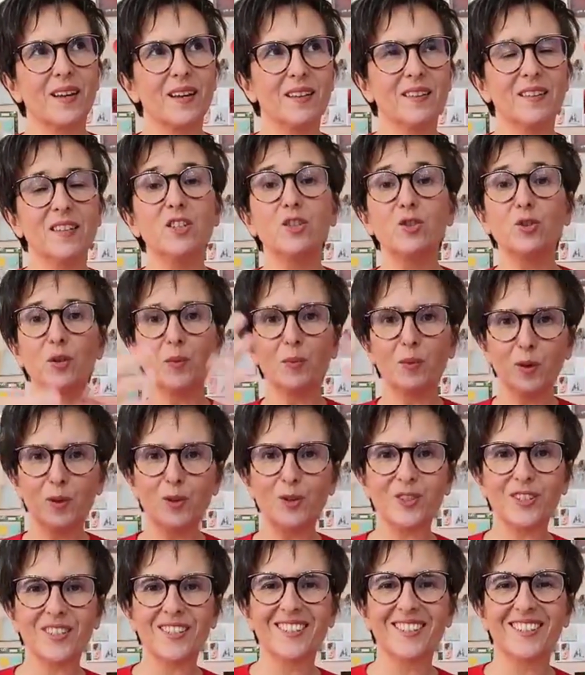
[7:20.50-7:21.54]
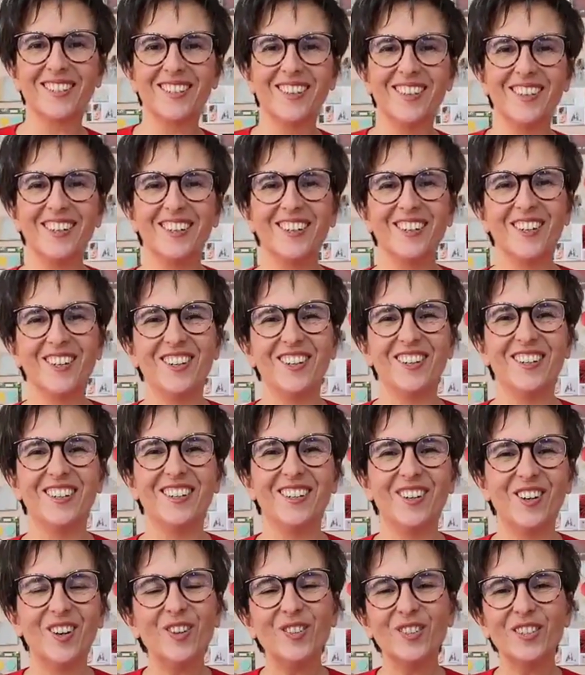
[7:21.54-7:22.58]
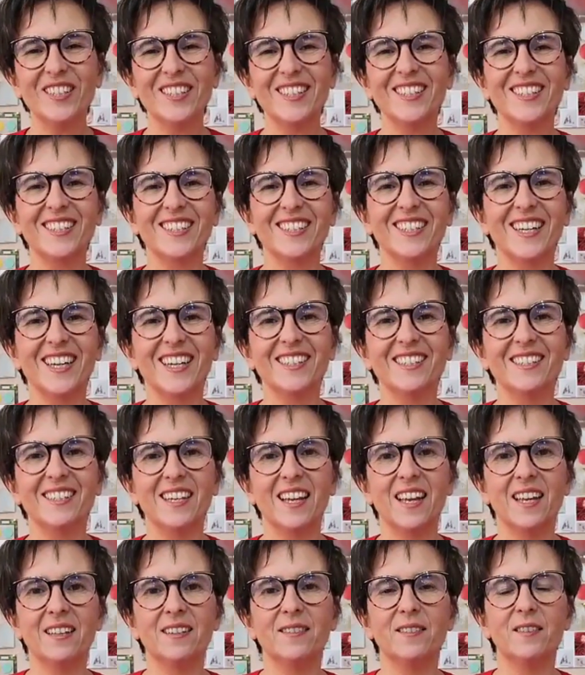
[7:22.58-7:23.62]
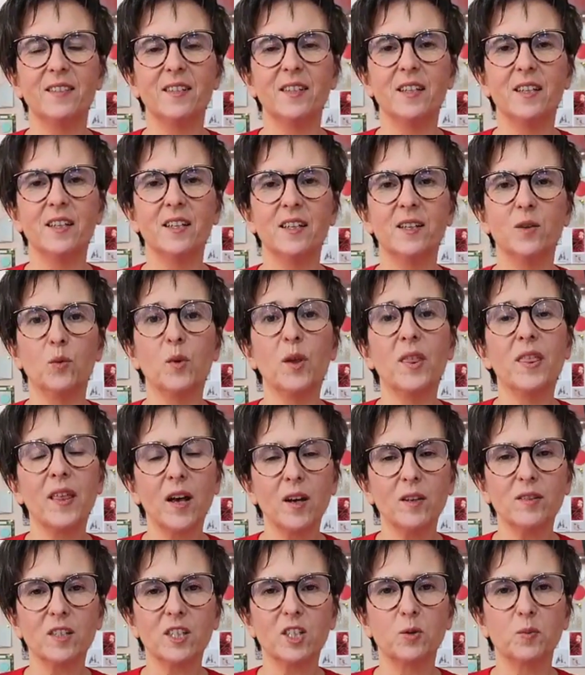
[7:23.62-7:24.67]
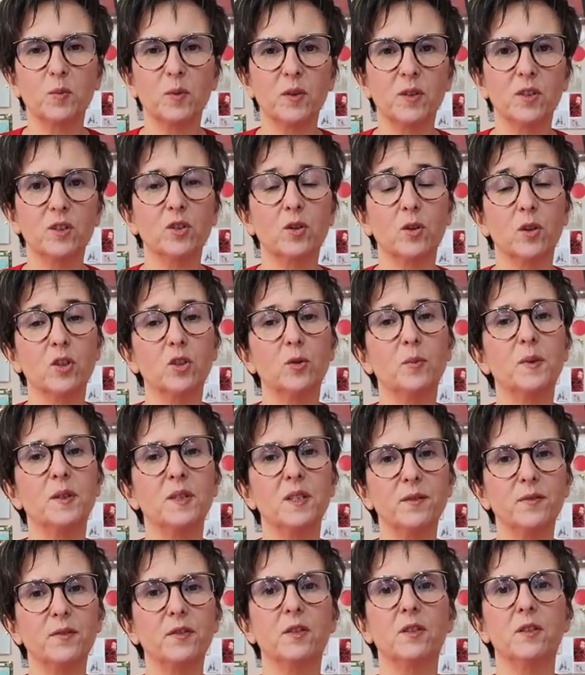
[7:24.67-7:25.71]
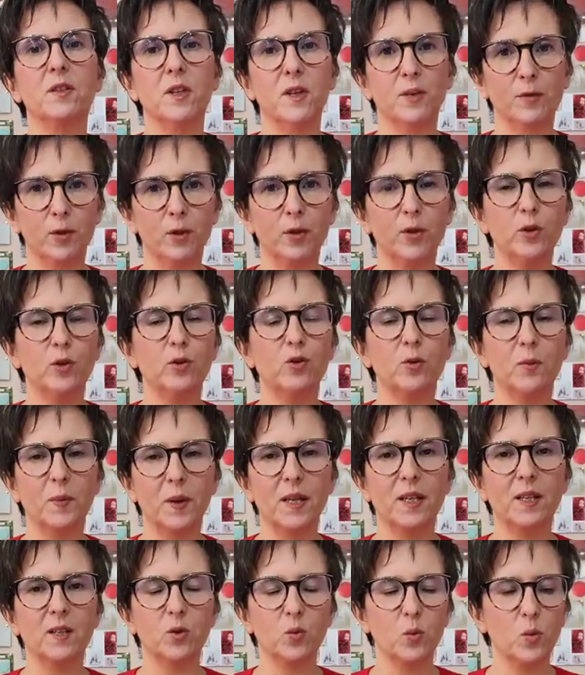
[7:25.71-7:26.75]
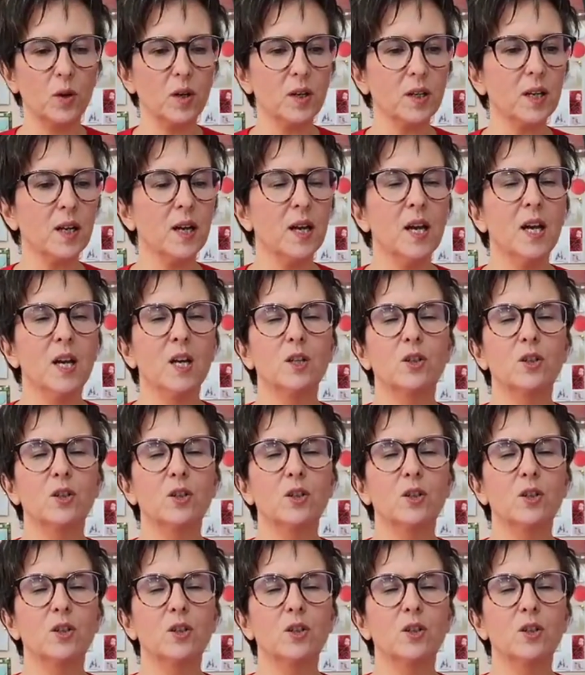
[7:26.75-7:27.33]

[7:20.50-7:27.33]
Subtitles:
distributed on the internet, and without experience it's going to be difficult for you to make it work.